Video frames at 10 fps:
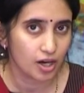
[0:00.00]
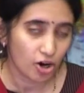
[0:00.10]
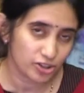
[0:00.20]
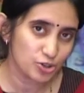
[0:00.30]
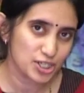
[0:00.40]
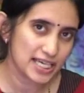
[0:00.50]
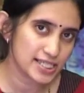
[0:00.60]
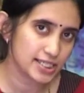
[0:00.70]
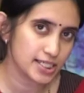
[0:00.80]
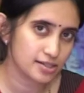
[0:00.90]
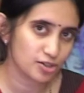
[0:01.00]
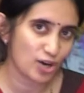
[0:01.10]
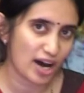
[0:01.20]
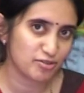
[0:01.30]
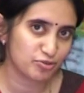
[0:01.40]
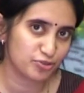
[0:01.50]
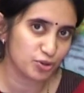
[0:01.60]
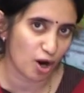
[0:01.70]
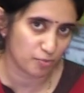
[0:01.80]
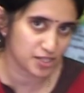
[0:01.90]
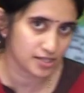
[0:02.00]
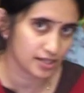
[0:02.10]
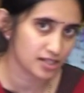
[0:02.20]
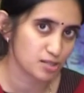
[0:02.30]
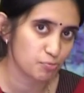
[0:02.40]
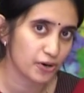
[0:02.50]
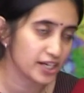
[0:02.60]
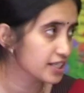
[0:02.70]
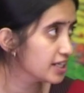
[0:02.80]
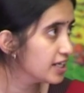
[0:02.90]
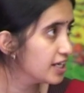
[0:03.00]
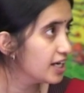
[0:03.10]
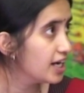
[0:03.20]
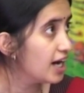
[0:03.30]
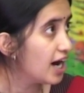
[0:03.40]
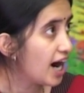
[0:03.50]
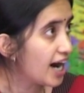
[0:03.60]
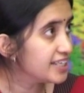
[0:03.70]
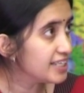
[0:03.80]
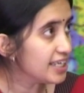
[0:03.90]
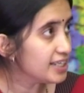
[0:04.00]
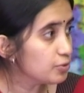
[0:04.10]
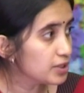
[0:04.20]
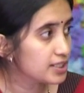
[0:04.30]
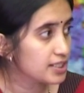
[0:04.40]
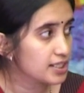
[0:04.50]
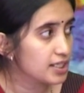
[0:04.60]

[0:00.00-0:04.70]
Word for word: Uh, usually as a teacher, you have a few options at this point. Ideally, you would